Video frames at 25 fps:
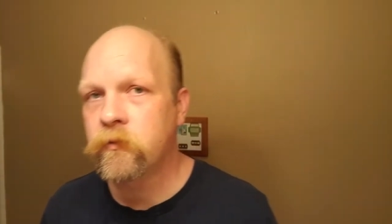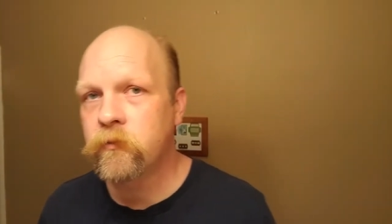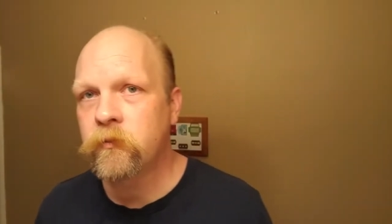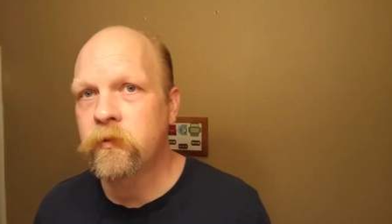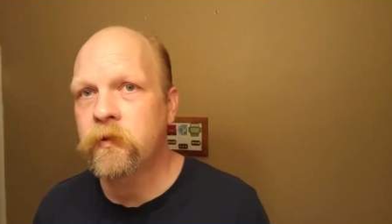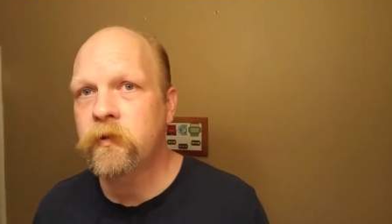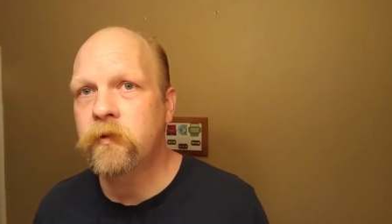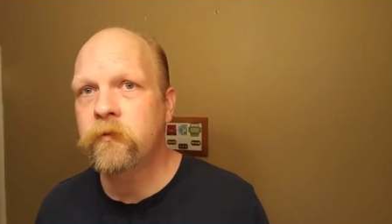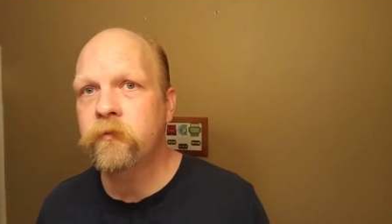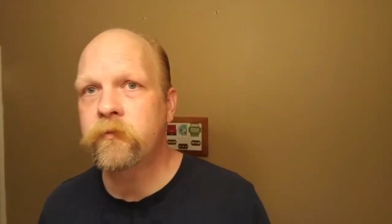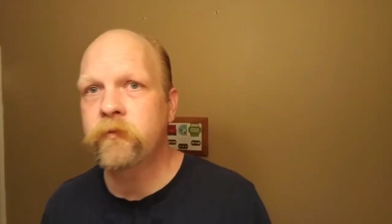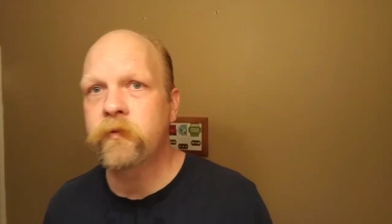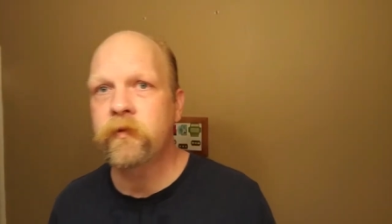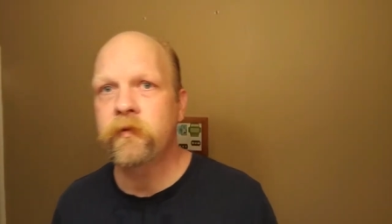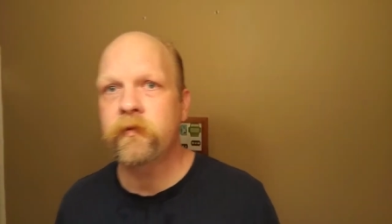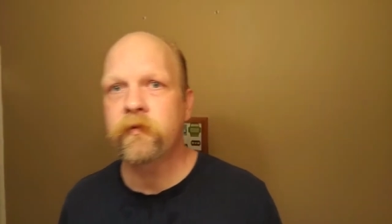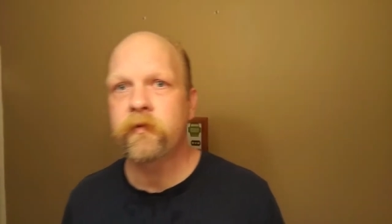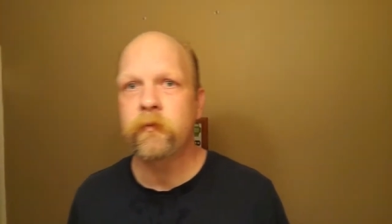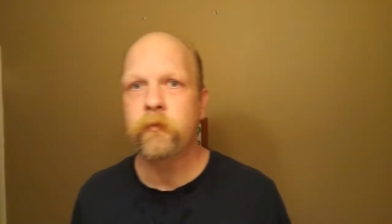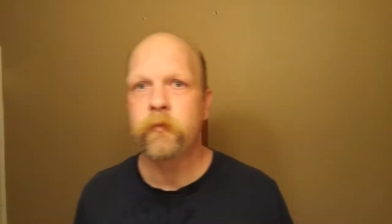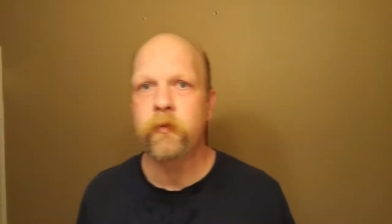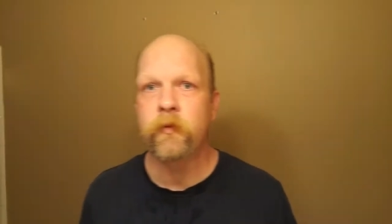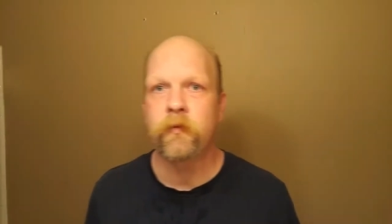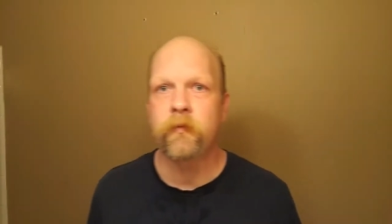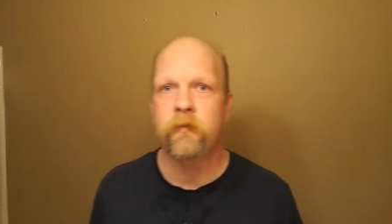Well, very
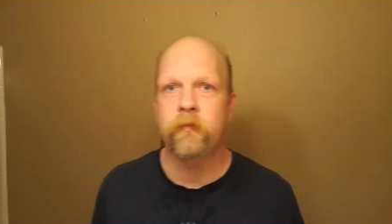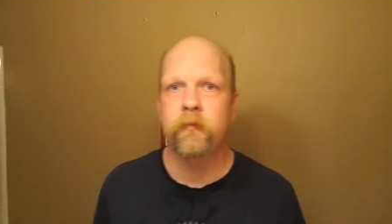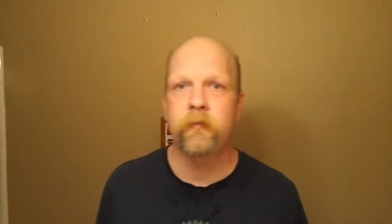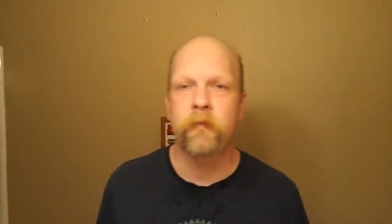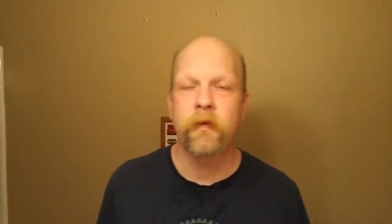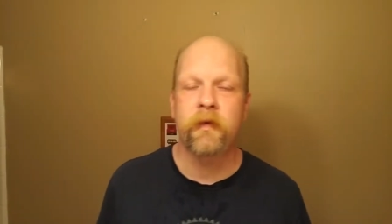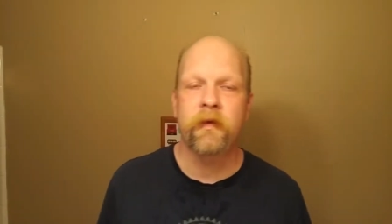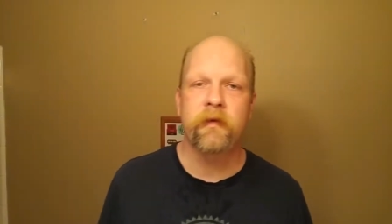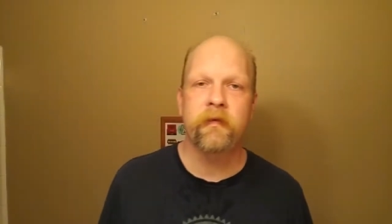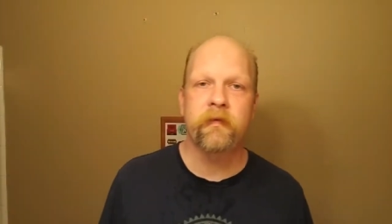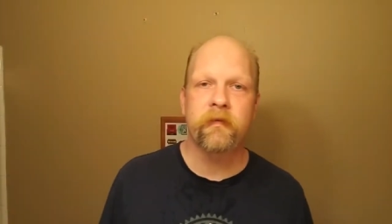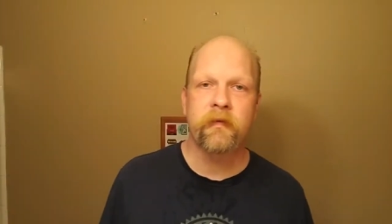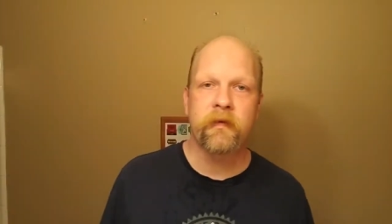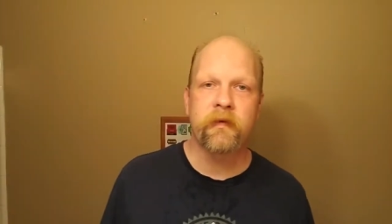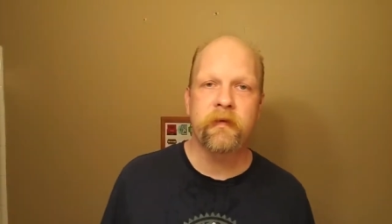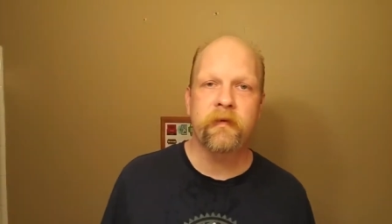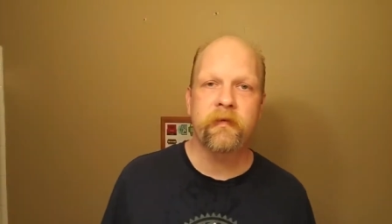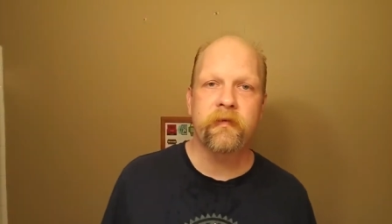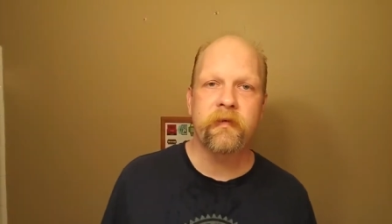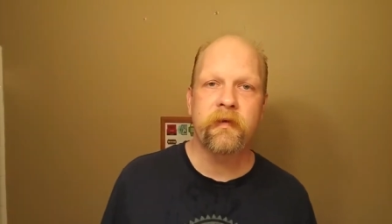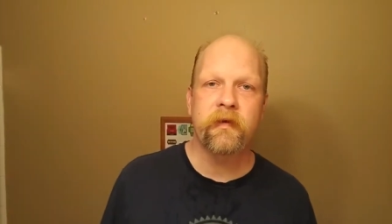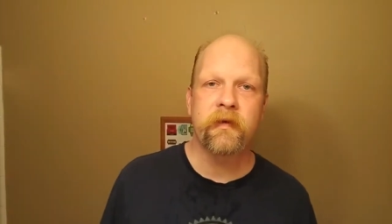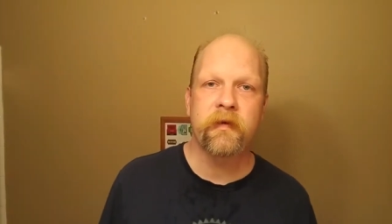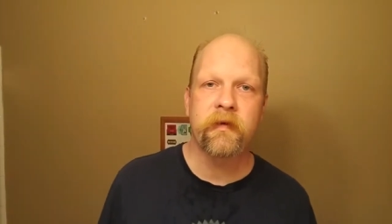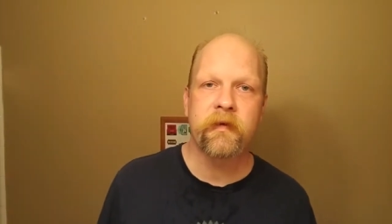simple, because like I
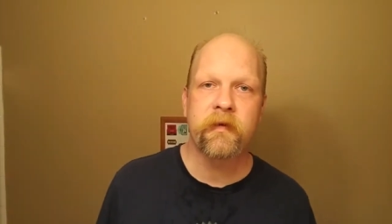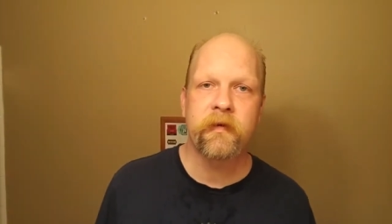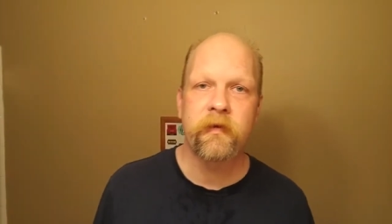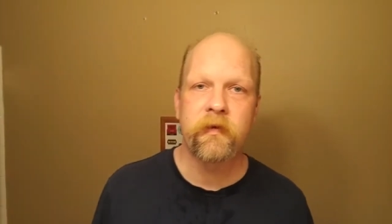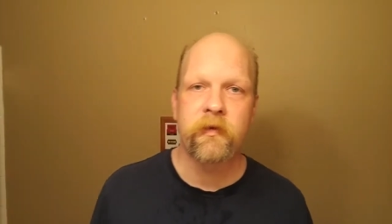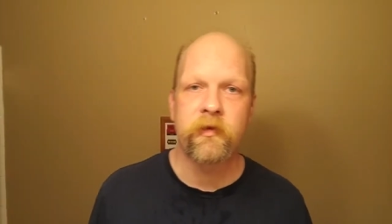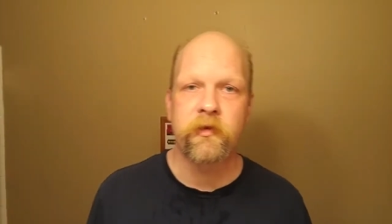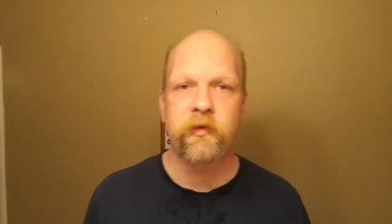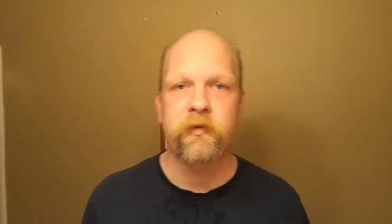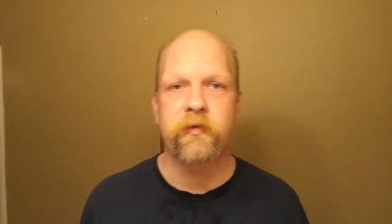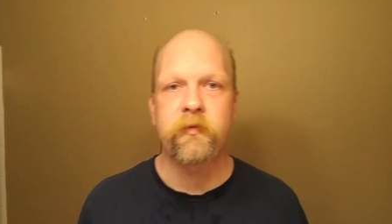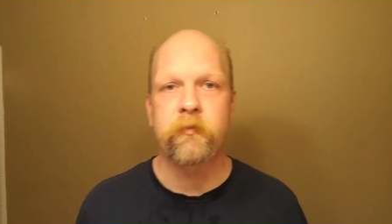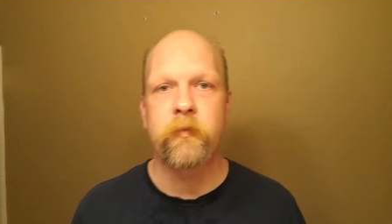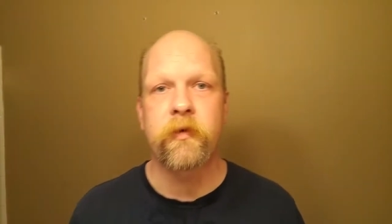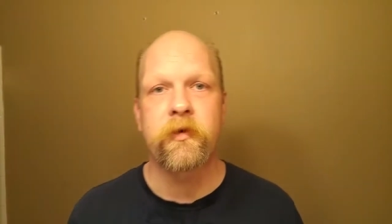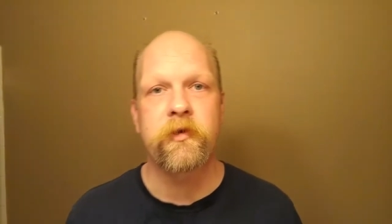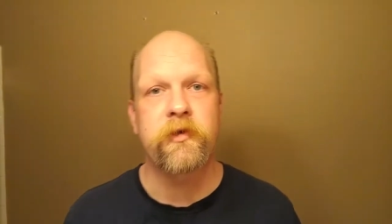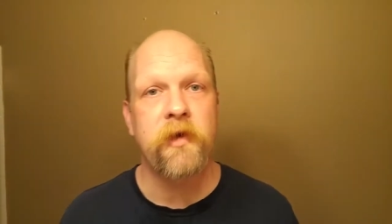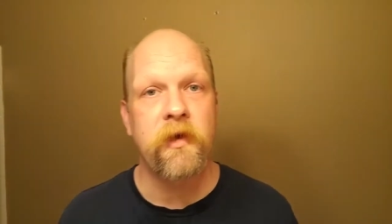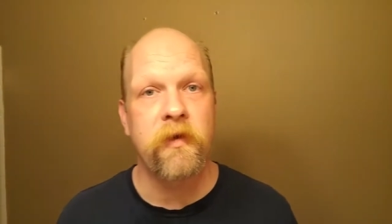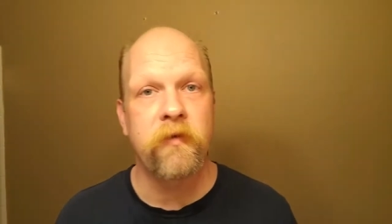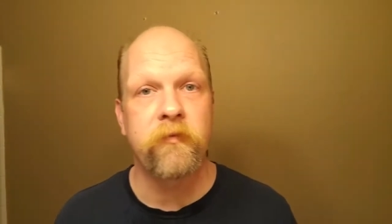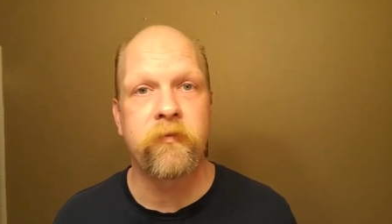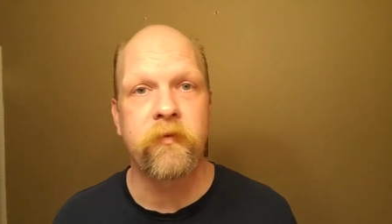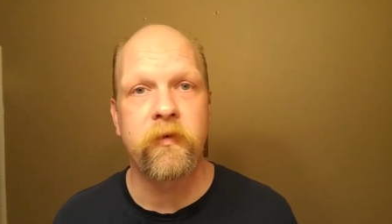said, I can adjust my
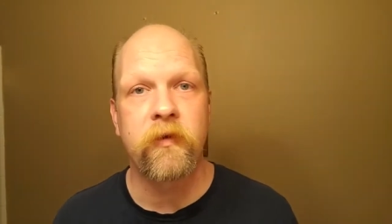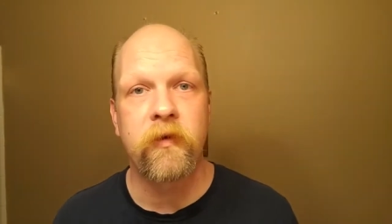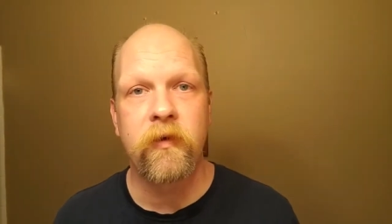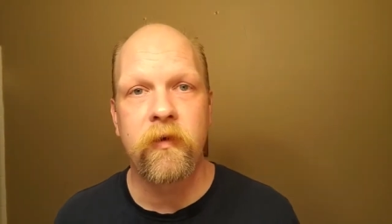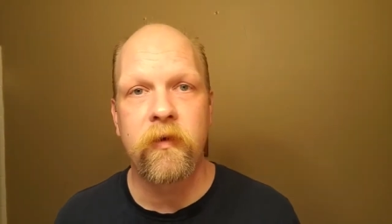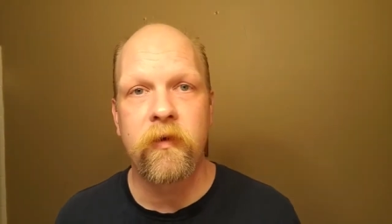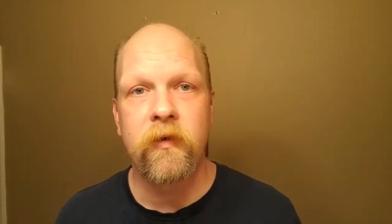shave